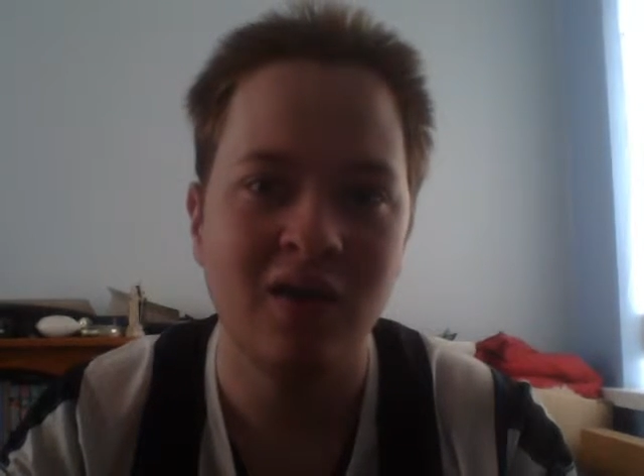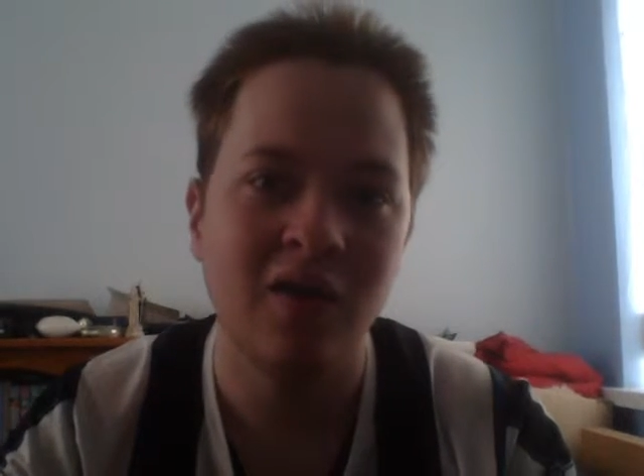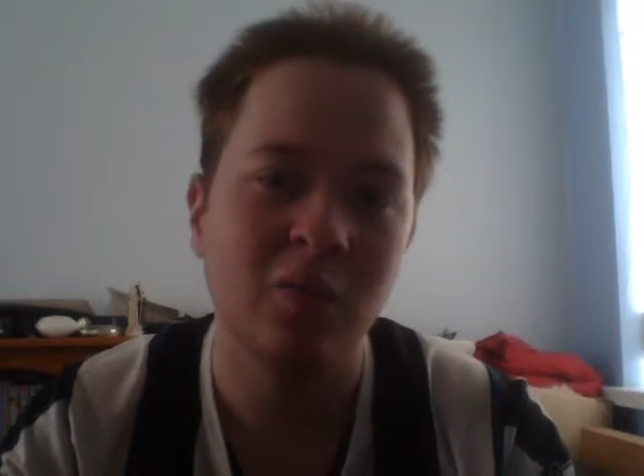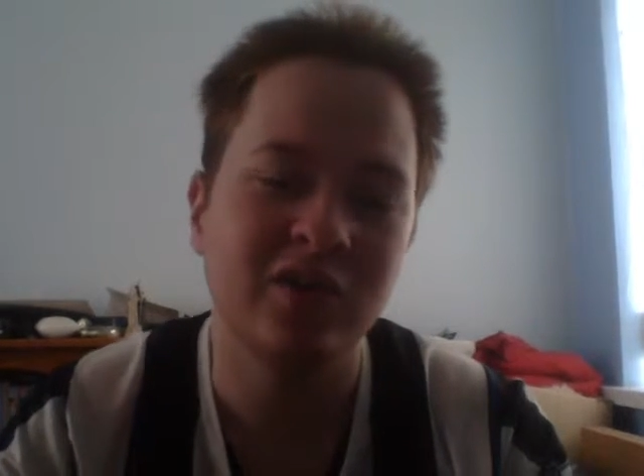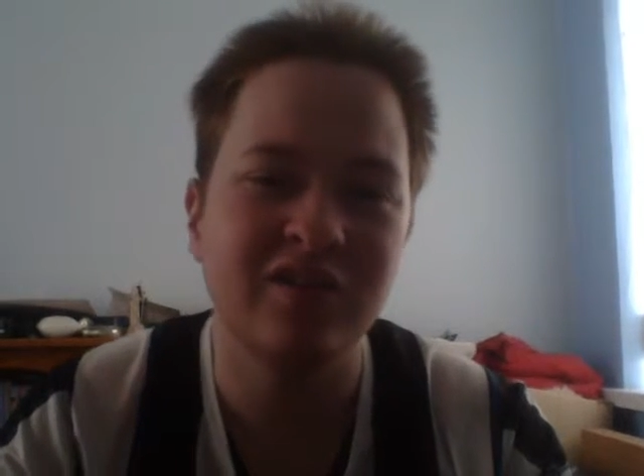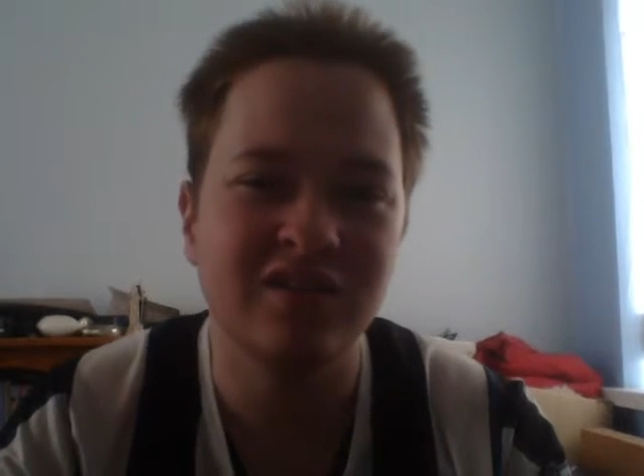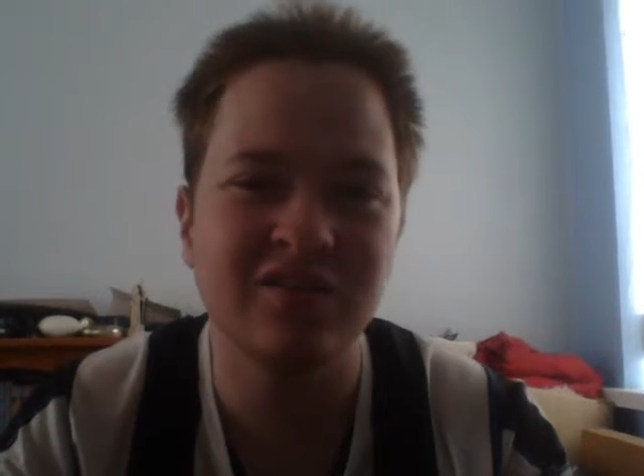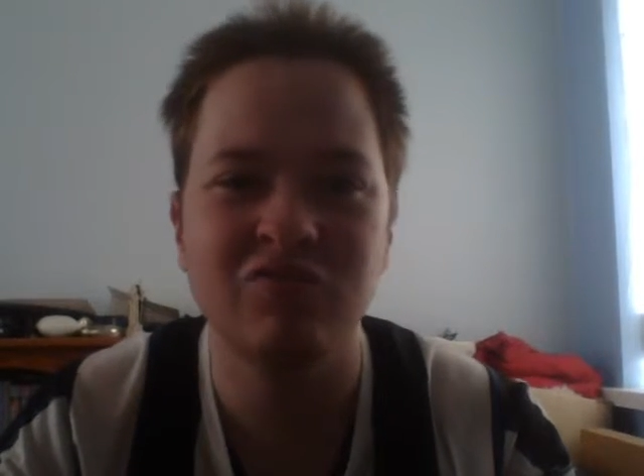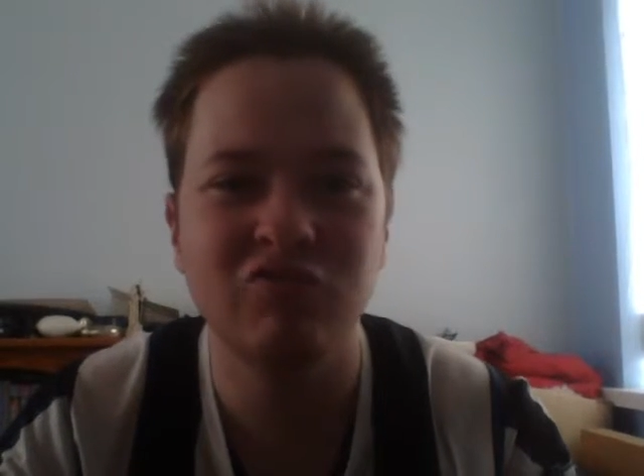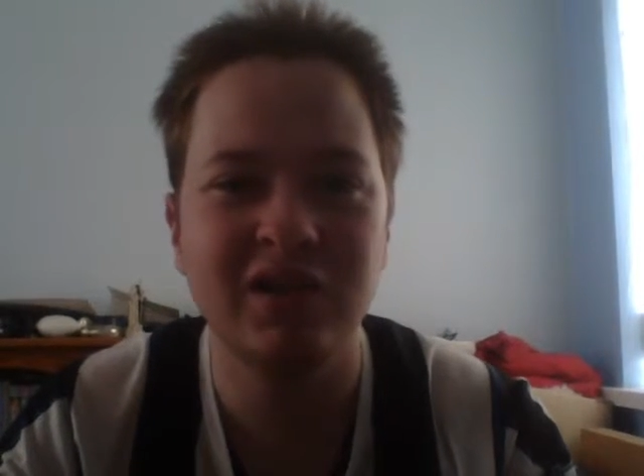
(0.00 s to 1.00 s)
which
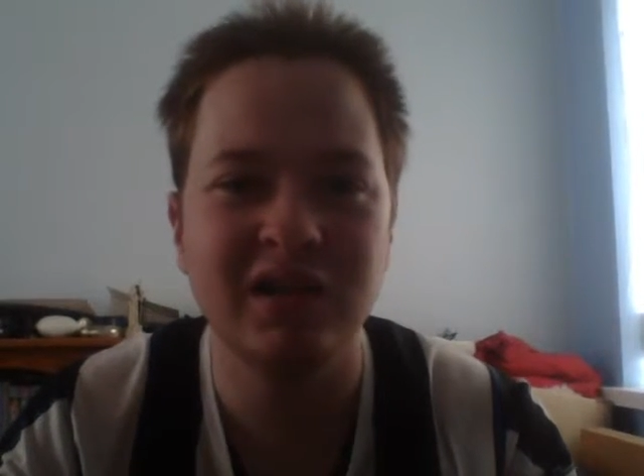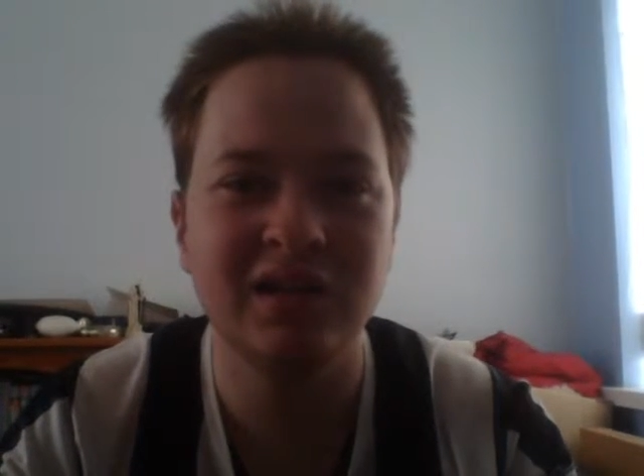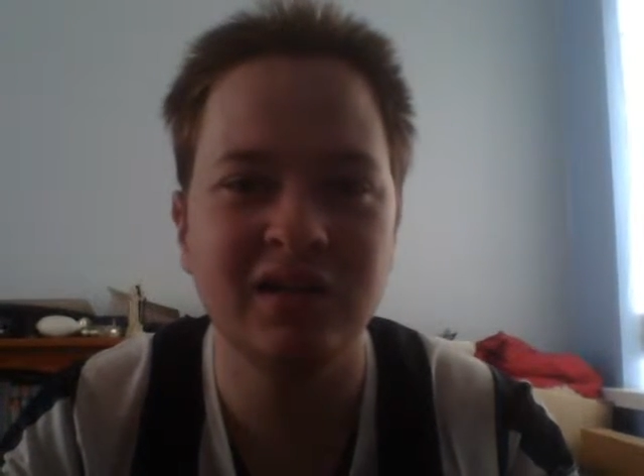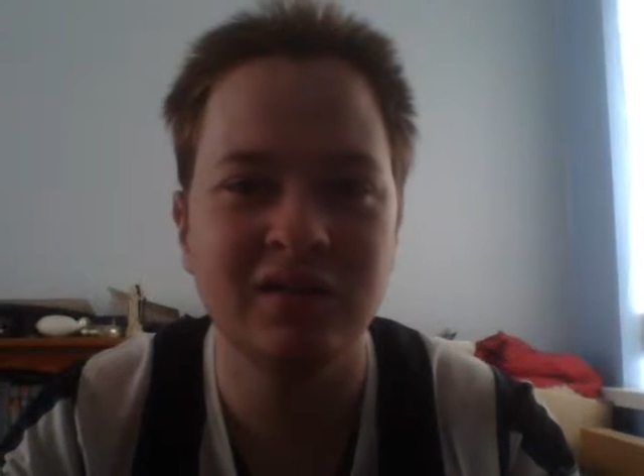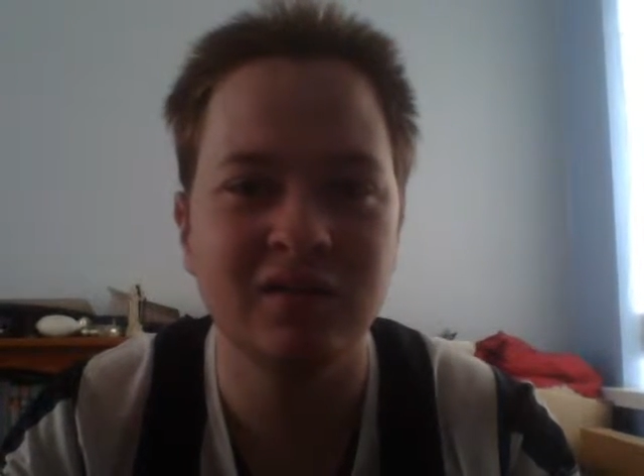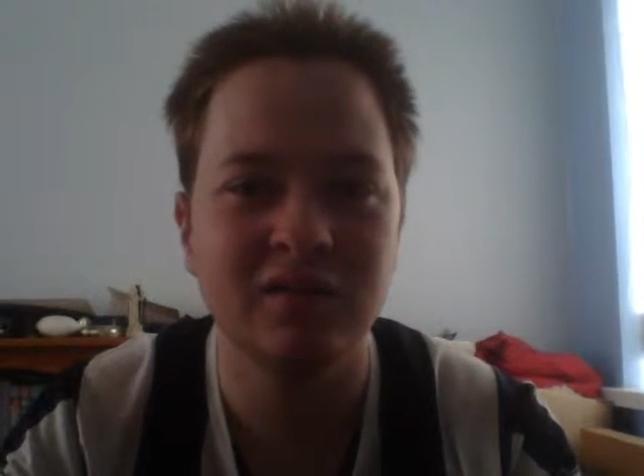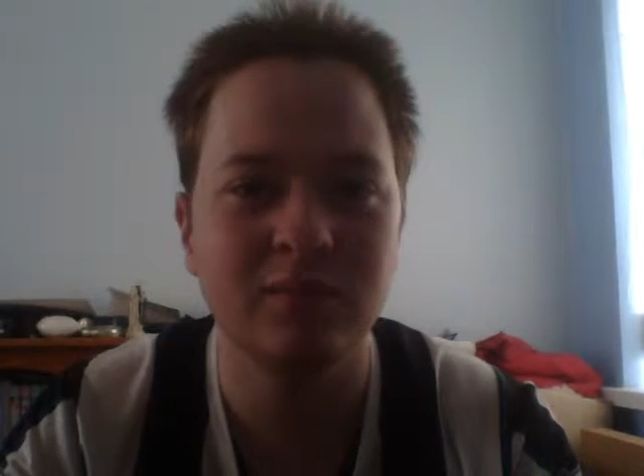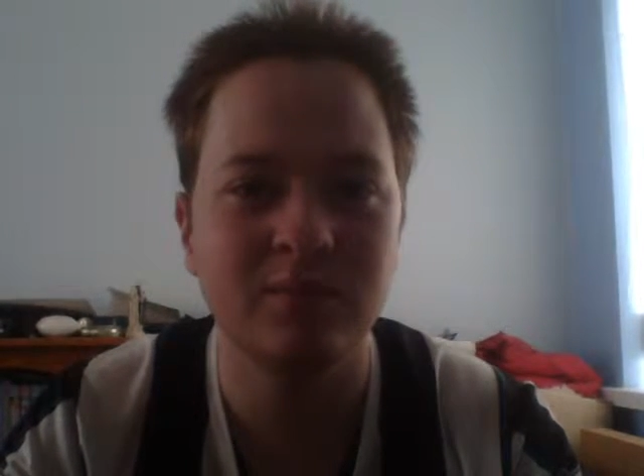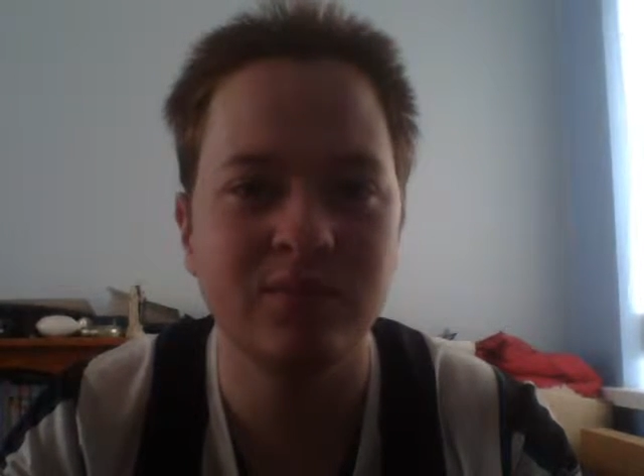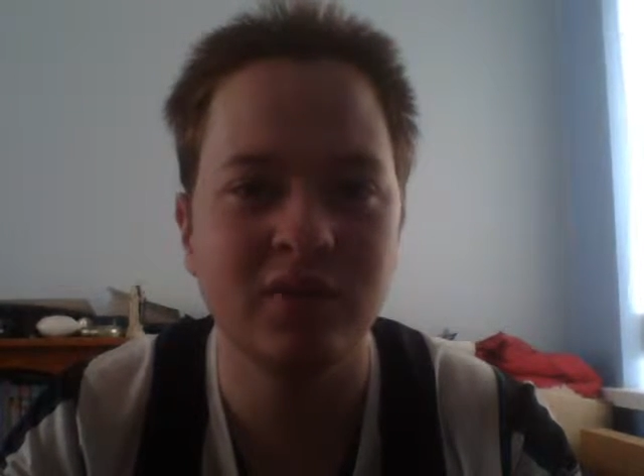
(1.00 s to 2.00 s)
isn't really as
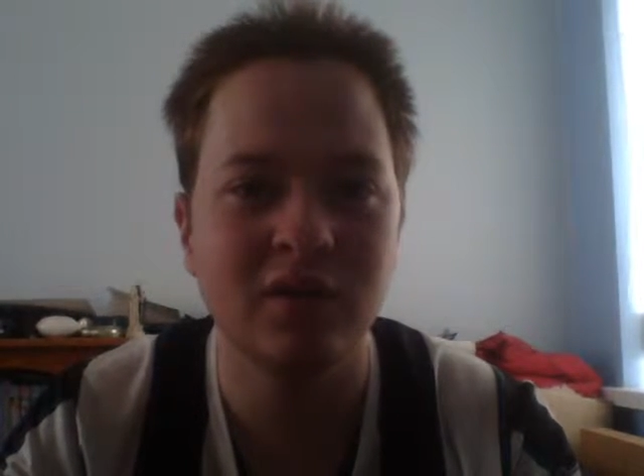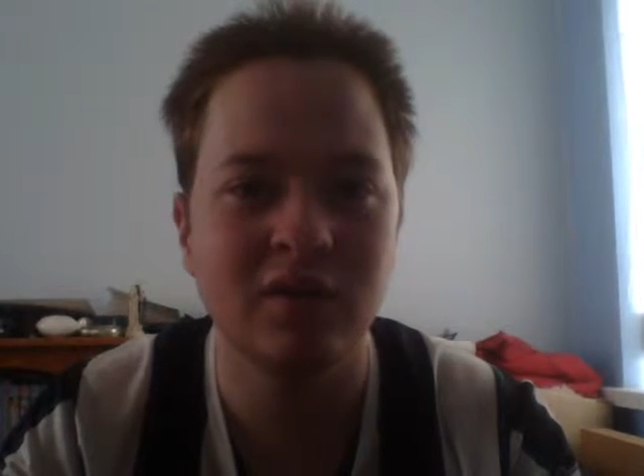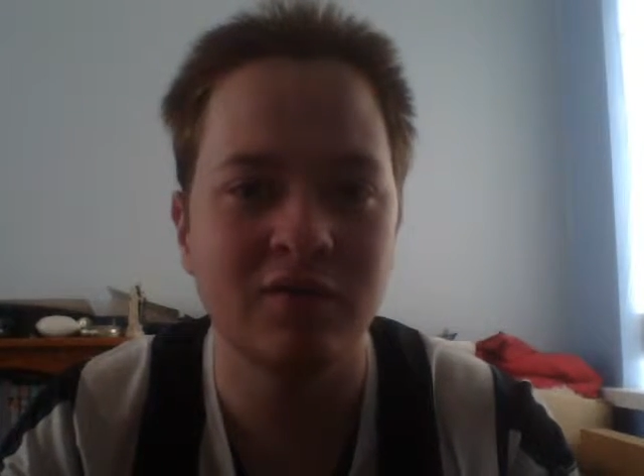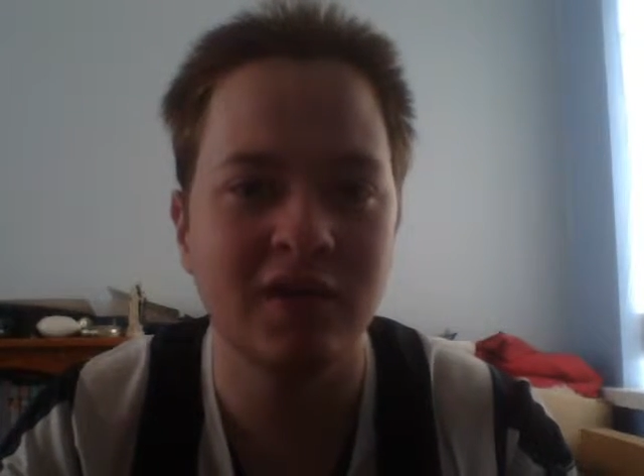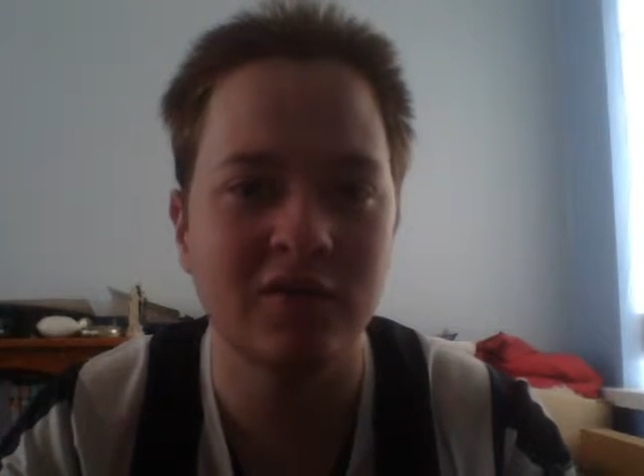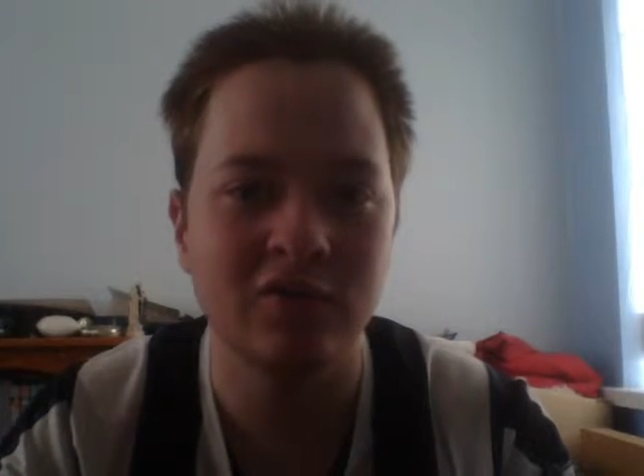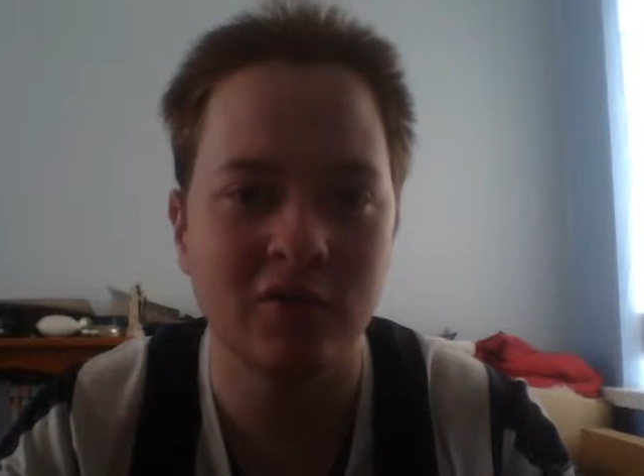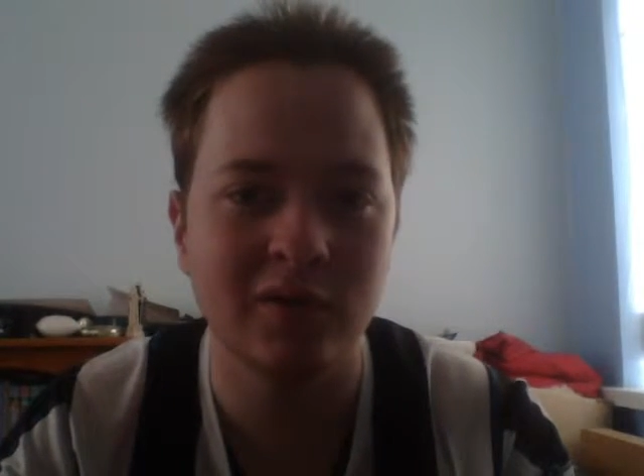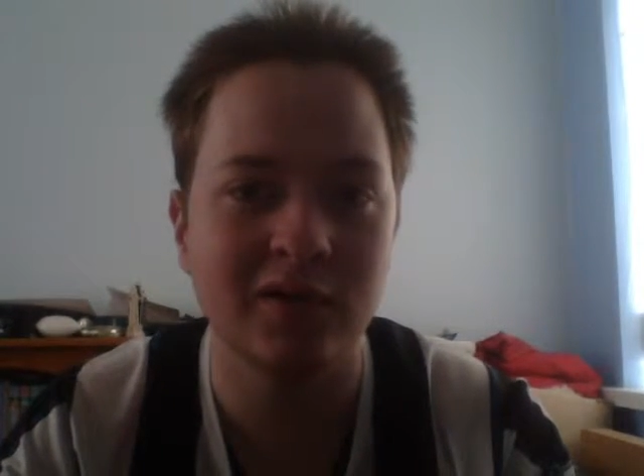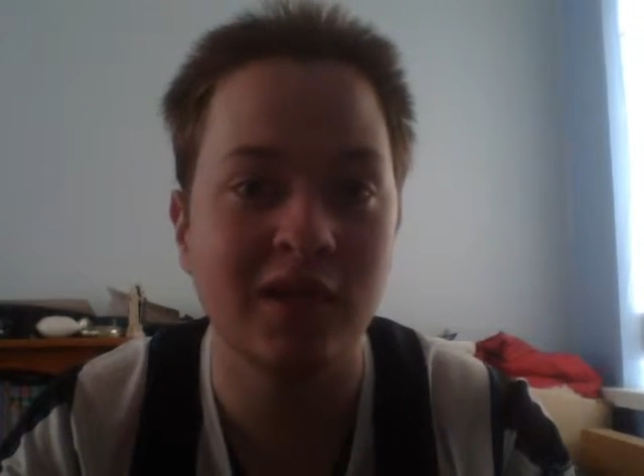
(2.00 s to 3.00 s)
a face
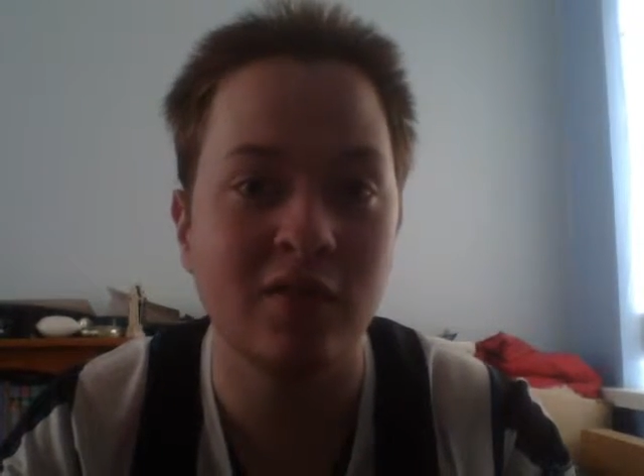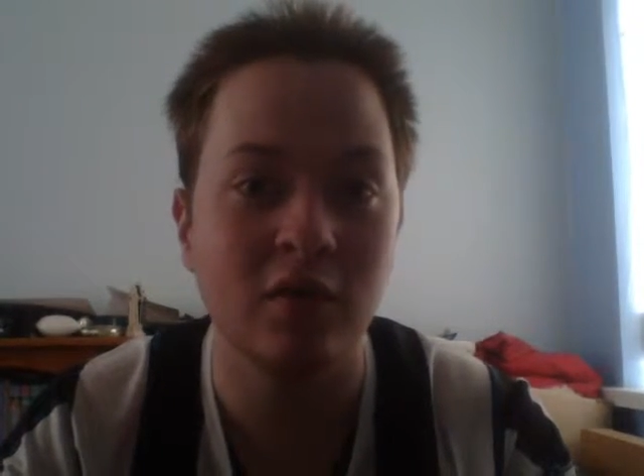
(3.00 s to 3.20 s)
to it, and then